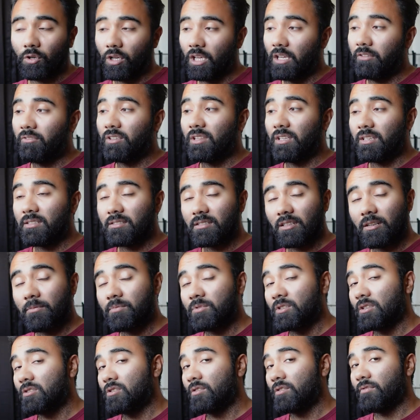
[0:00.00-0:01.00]
Okay, when the
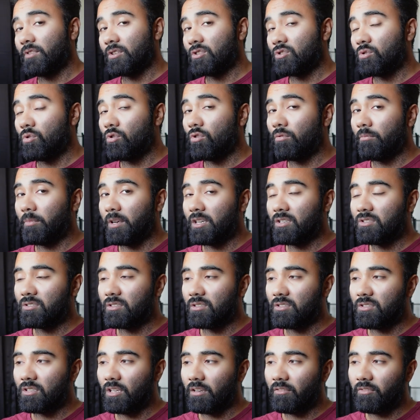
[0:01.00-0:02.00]
inscriptions of Ashok
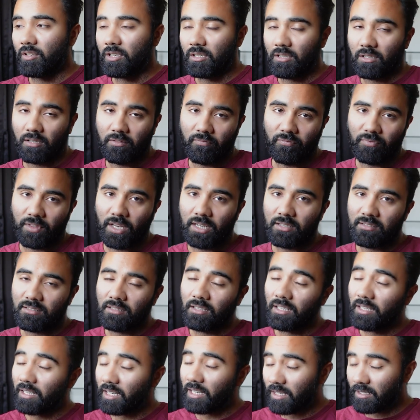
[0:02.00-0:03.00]
mentions Yavana, that
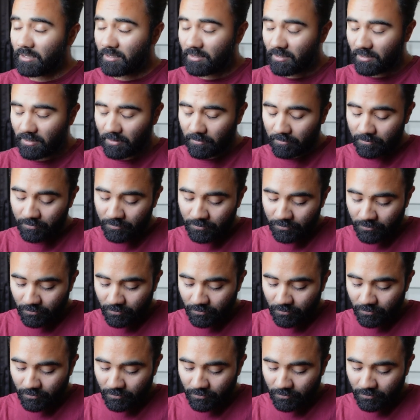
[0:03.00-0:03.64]
is the Greeks.